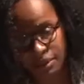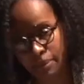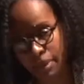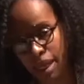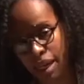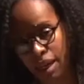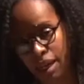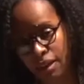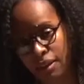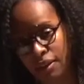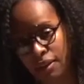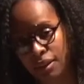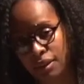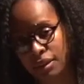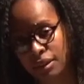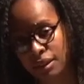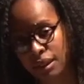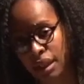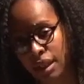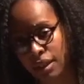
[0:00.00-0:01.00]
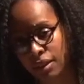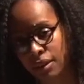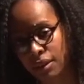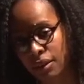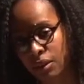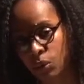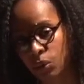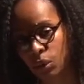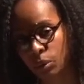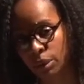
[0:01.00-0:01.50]
math, death
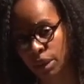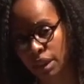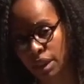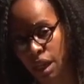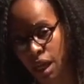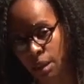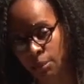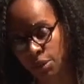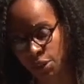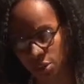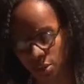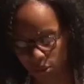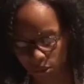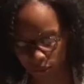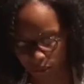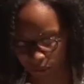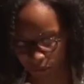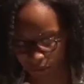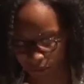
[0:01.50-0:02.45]
will be optional,